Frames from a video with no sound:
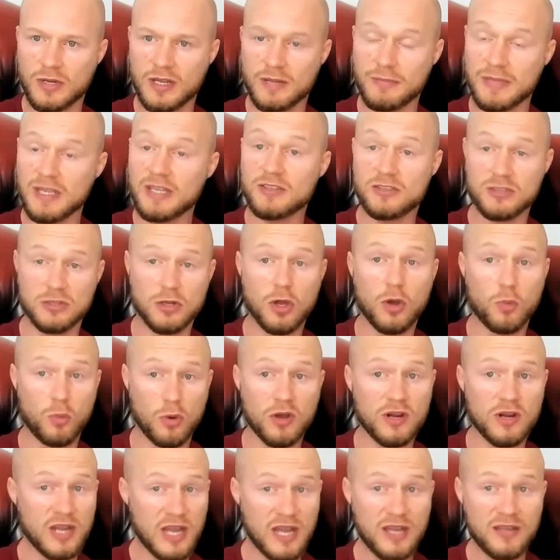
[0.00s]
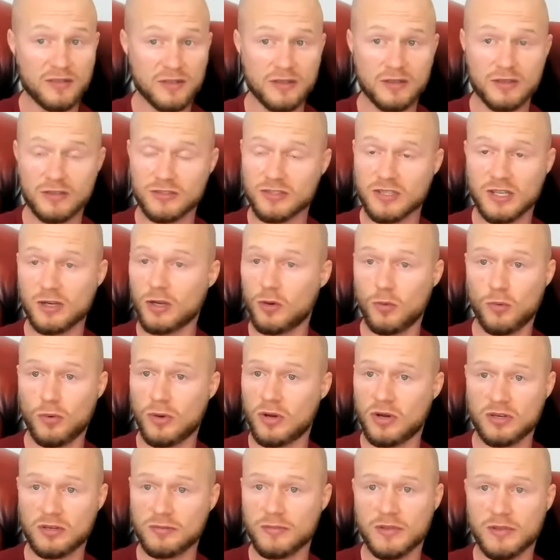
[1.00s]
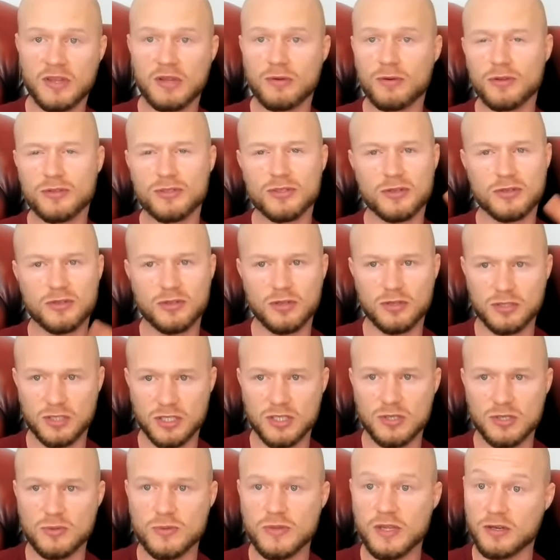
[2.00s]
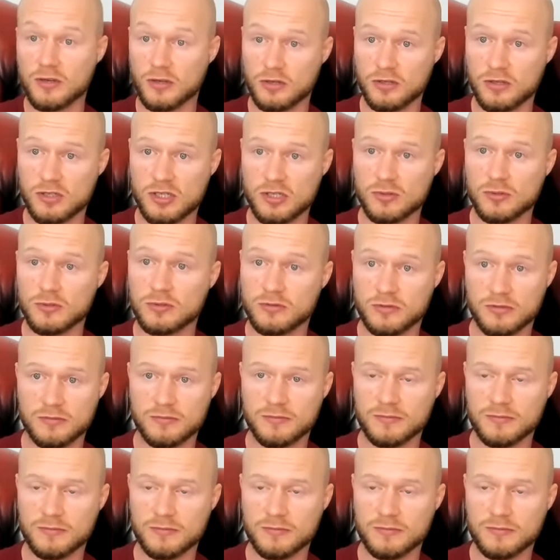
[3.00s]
It means not one either, because they're not one, but they're also not two. They're non dual.